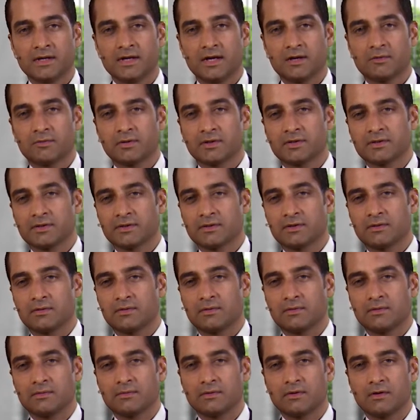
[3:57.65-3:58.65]
A quick
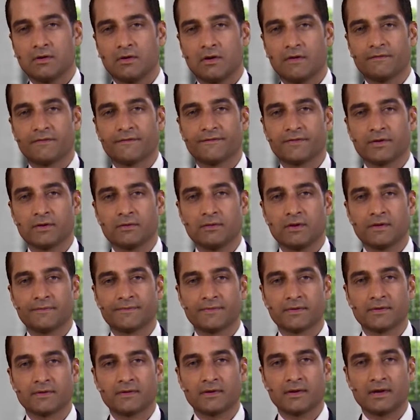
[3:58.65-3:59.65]
little overview
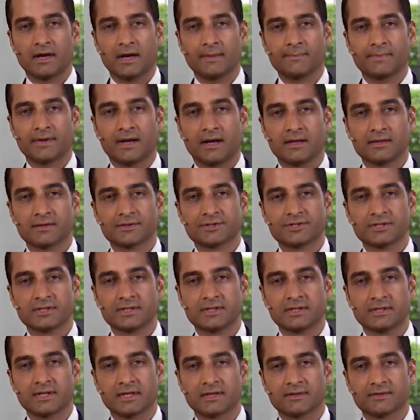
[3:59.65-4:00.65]
of your
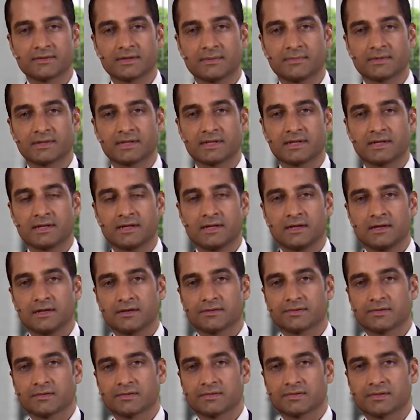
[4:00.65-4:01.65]
embryology and then some of the
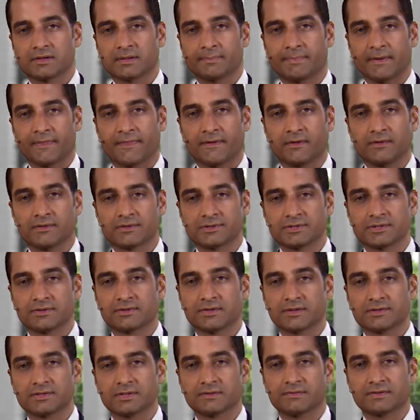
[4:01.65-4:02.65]
associated
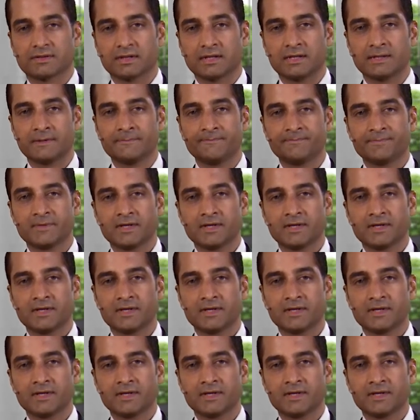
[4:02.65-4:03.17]
pathologies that you've seen.